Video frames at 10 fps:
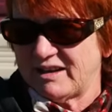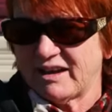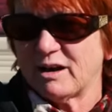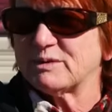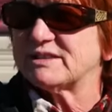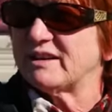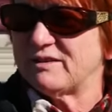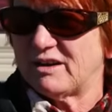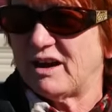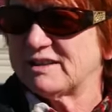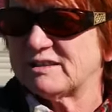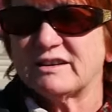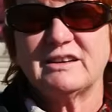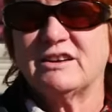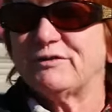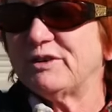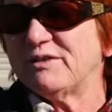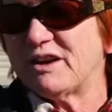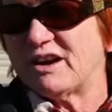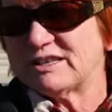And I was in the hospital. You know, if you're
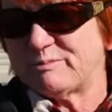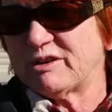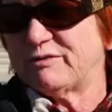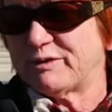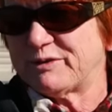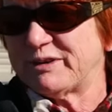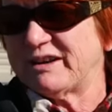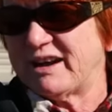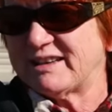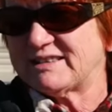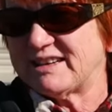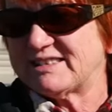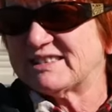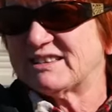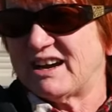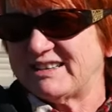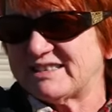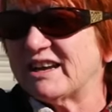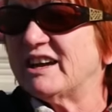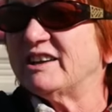in the hospital for three days and
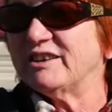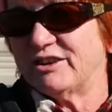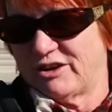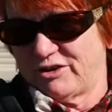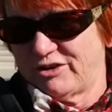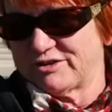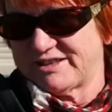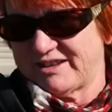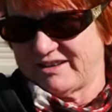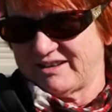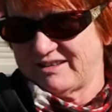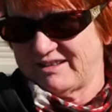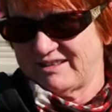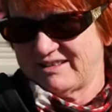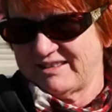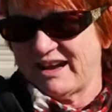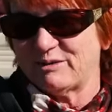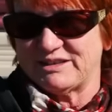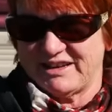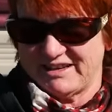nights, you know you're sick
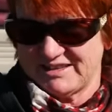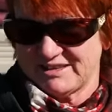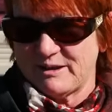nowadays.